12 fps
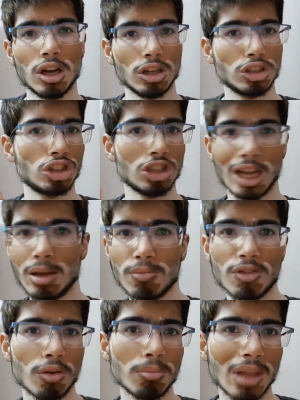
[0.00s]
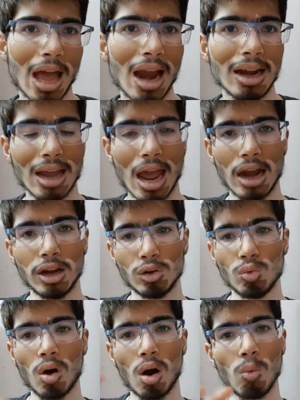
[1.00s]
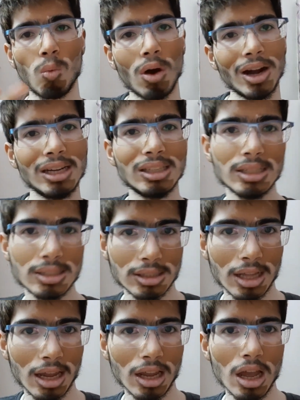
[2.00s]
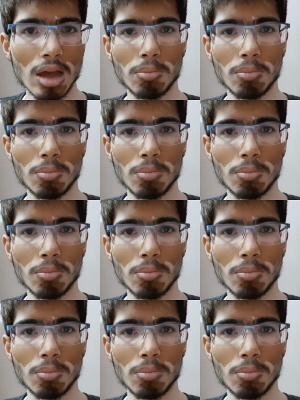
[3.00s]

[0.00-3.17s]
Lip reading: shame from that and to avoid this thing,